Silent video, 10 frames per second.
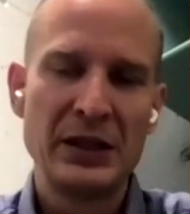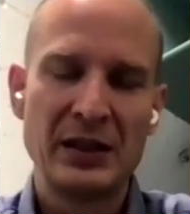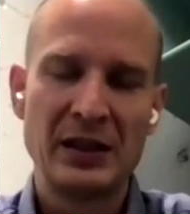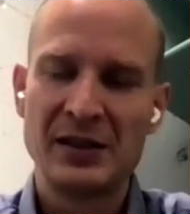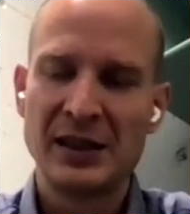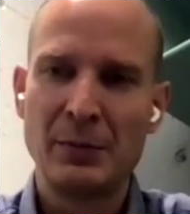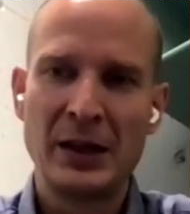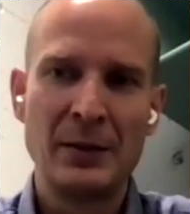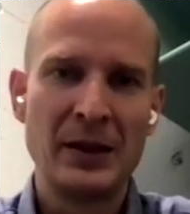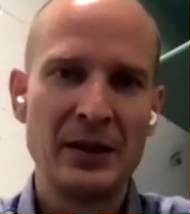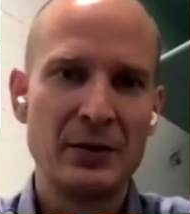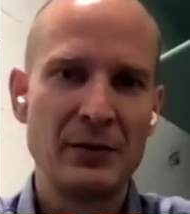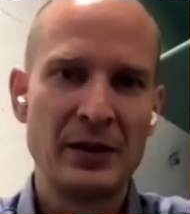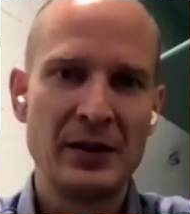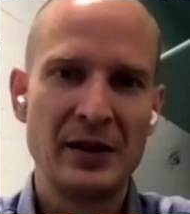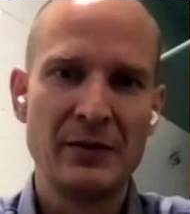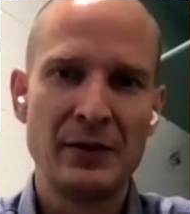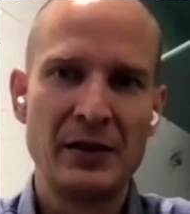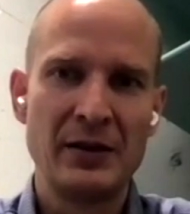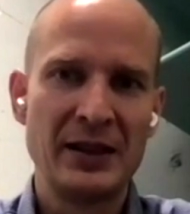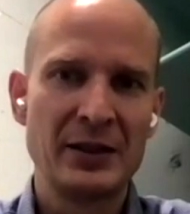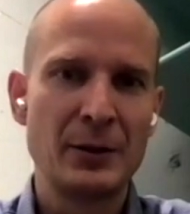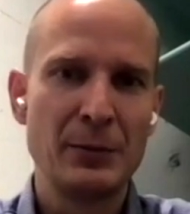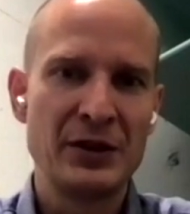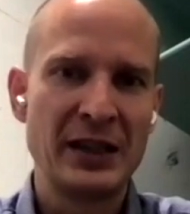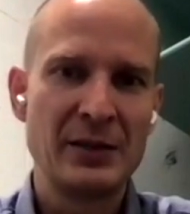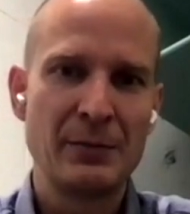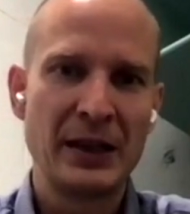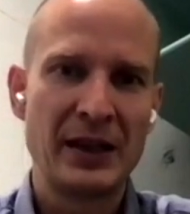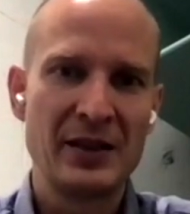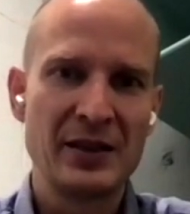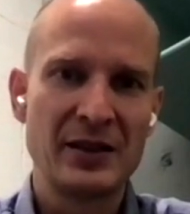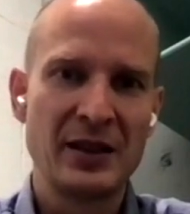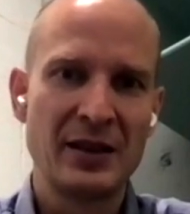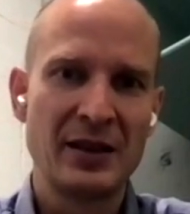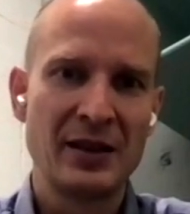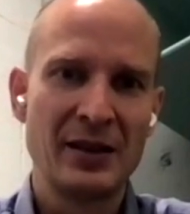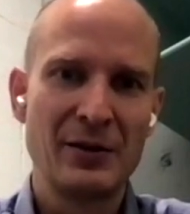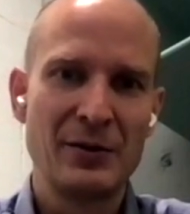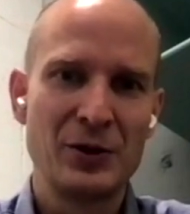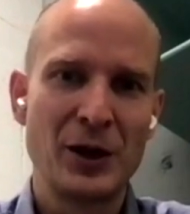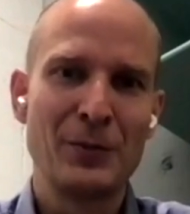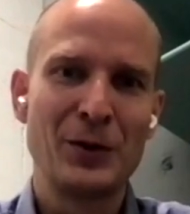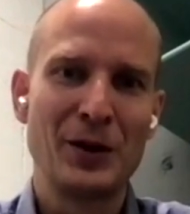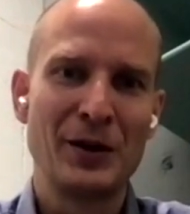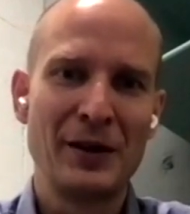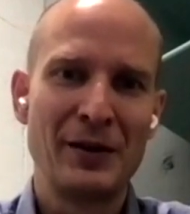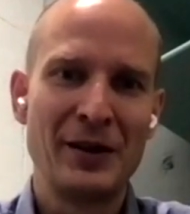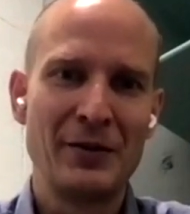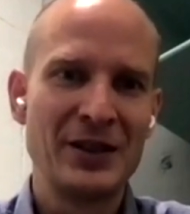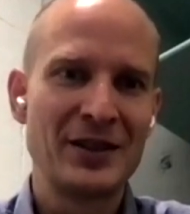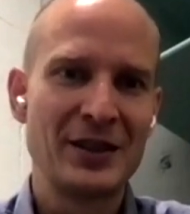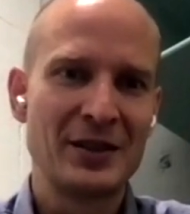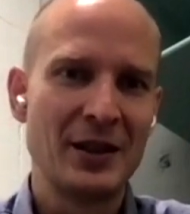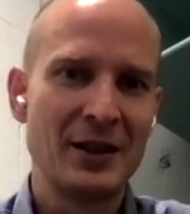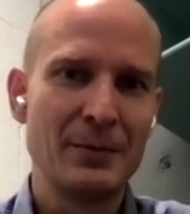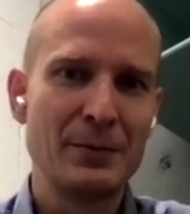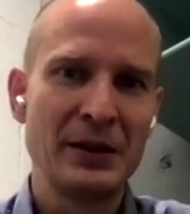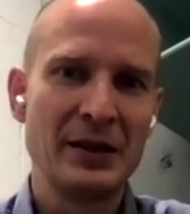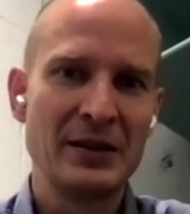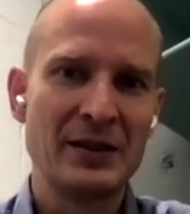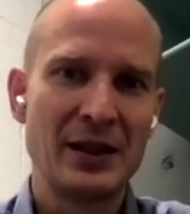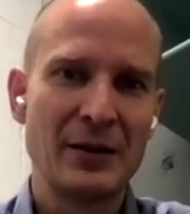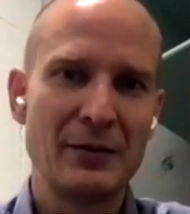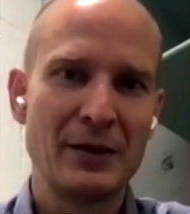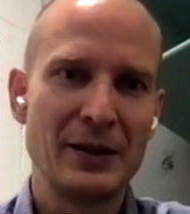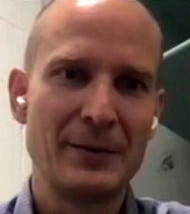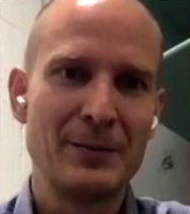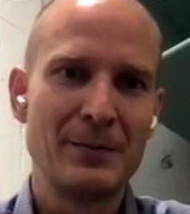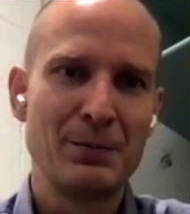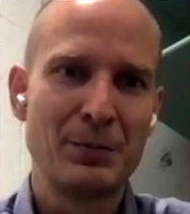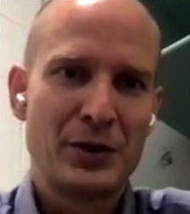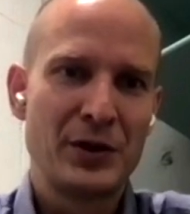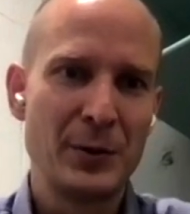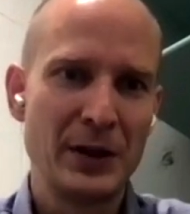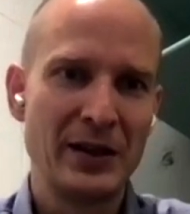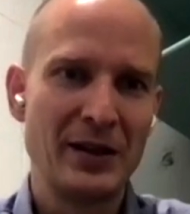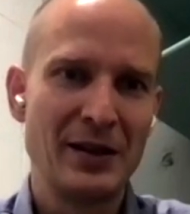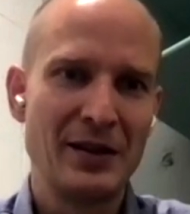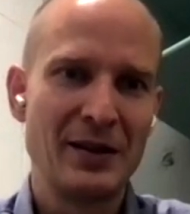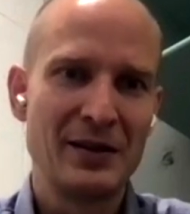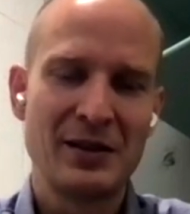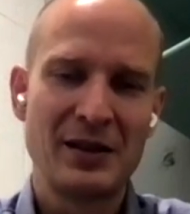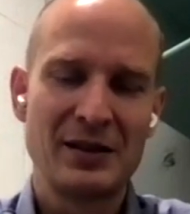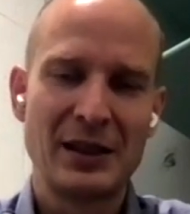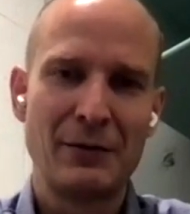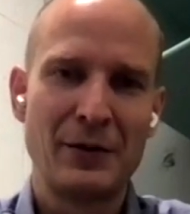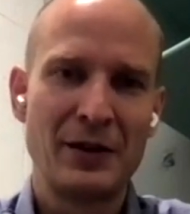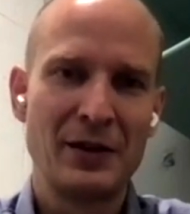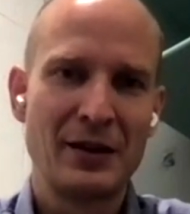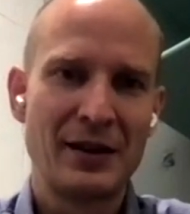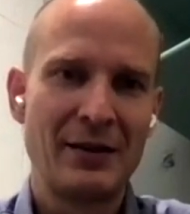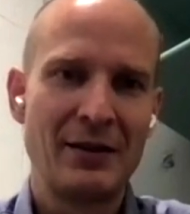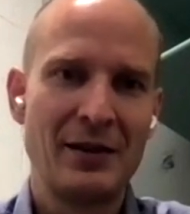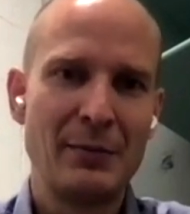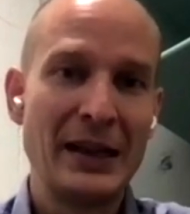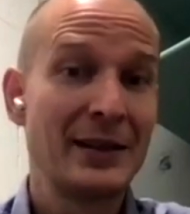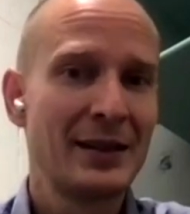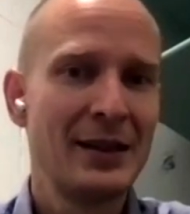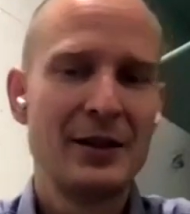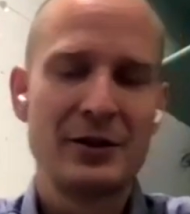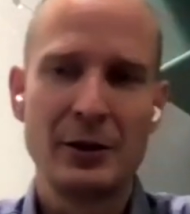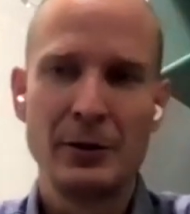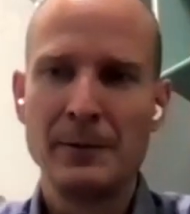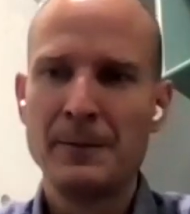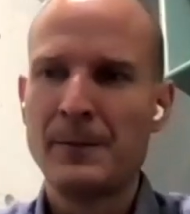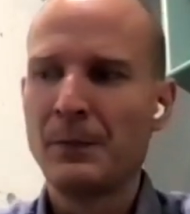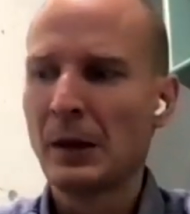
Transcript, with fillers: basically said bye-bye to very, very nice compensation packages and, and jumped on a very risky startup in, instead of uh, pursuing uh, a safer career bet. So uh,